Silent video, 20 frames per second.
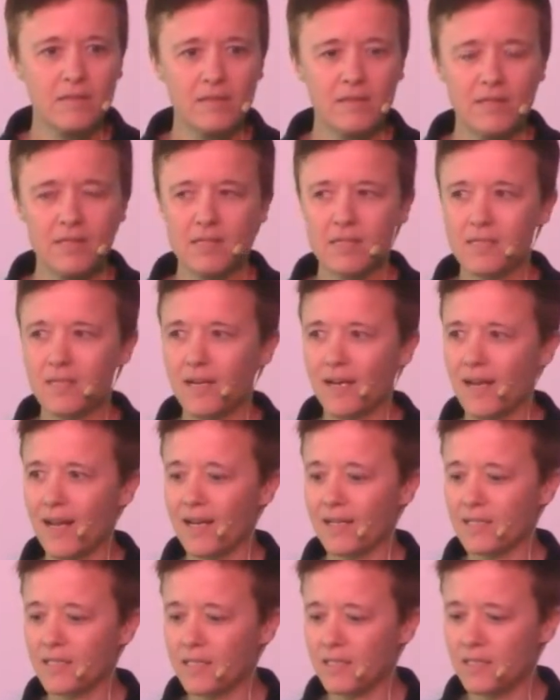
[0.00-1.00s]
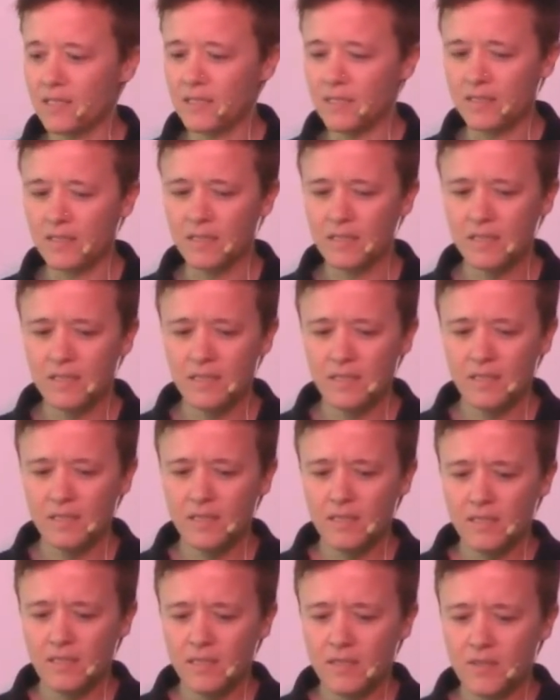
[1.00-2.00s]
And this is not acting to,
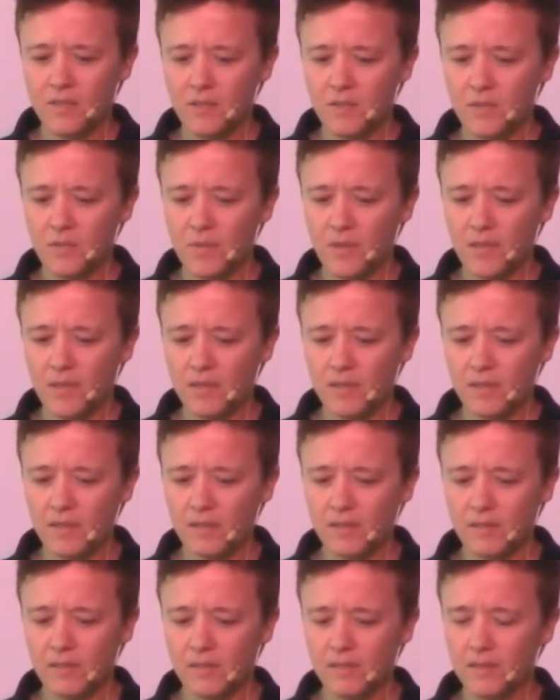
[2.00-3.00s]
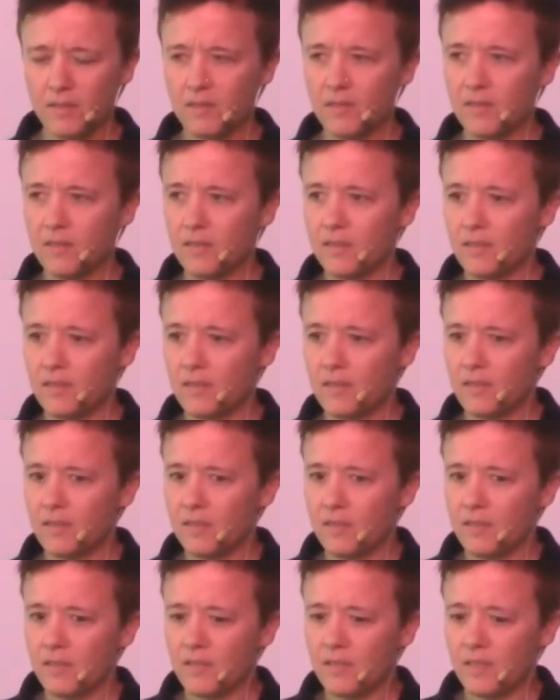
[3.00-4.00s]
to uh,
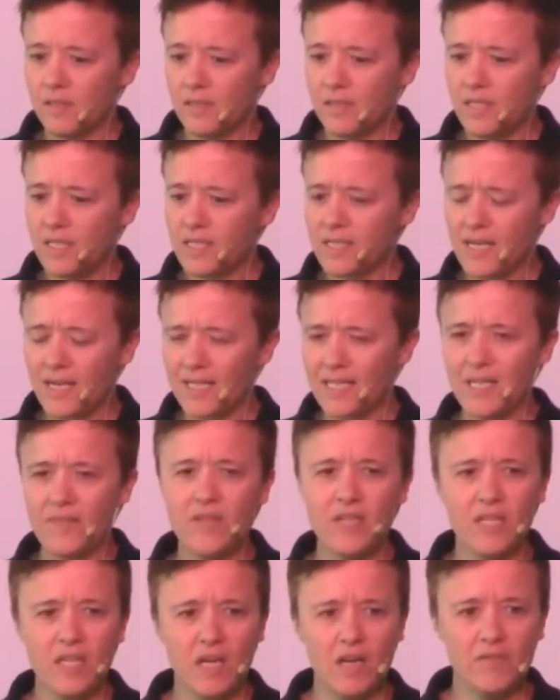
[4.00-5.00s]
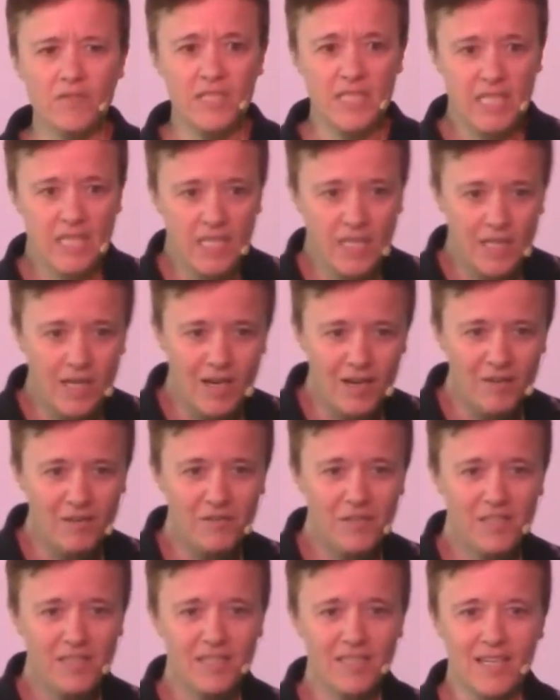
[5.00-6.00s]
uh, this is not giving love to get
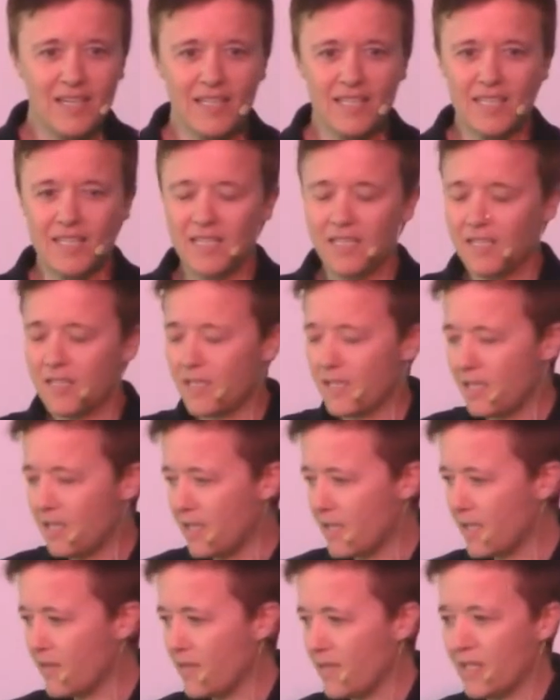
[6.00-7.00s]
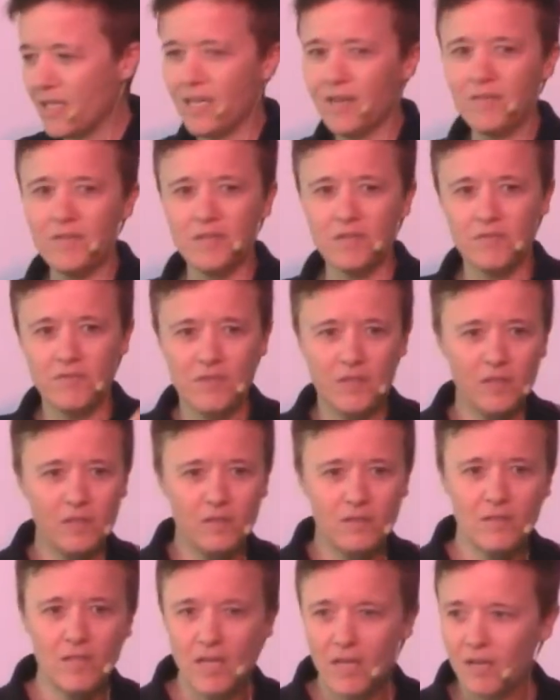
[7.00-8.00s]
love. This is not giving love to
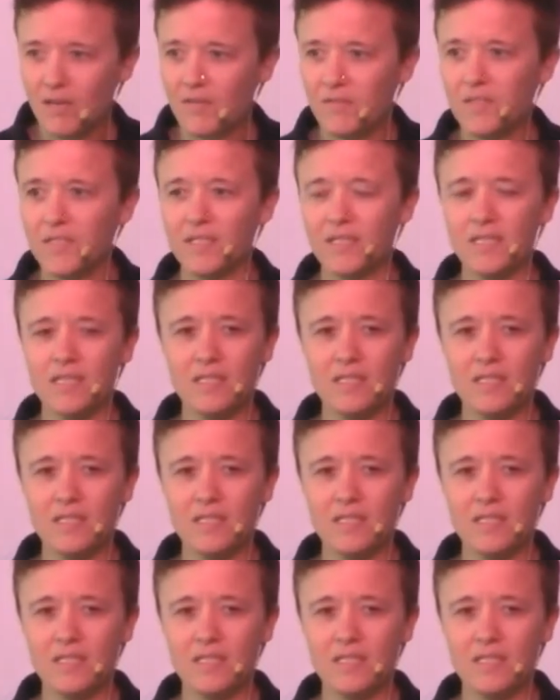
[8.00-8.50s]
feel loved.